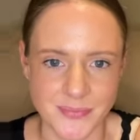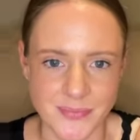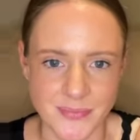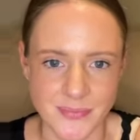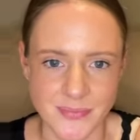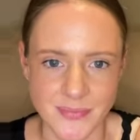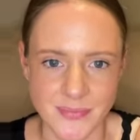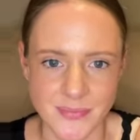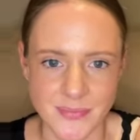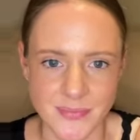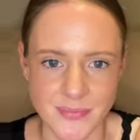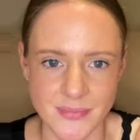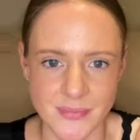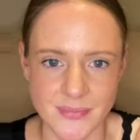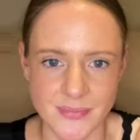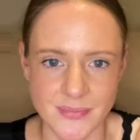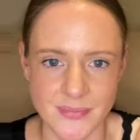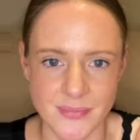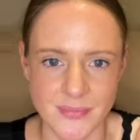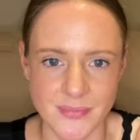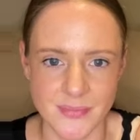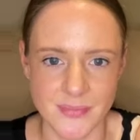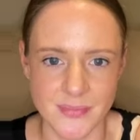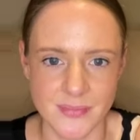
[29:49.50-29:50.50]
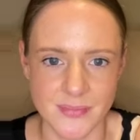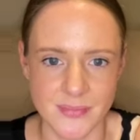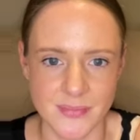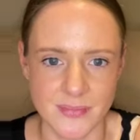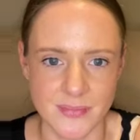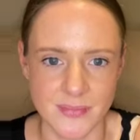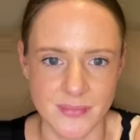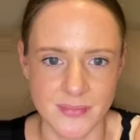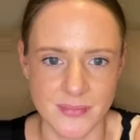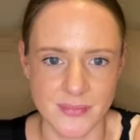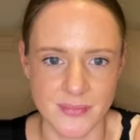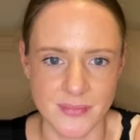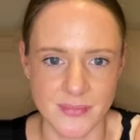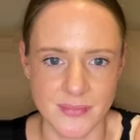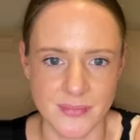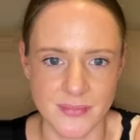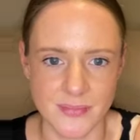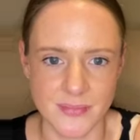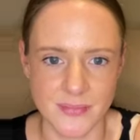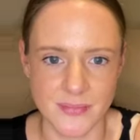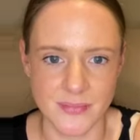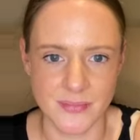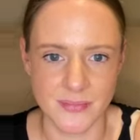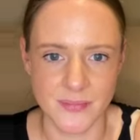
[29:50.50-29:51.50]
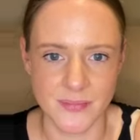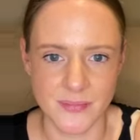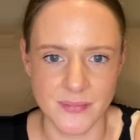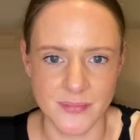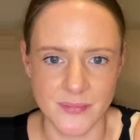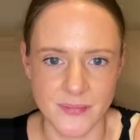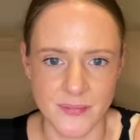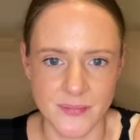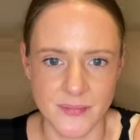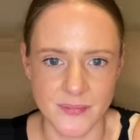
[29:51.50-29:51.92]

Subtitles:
(silence)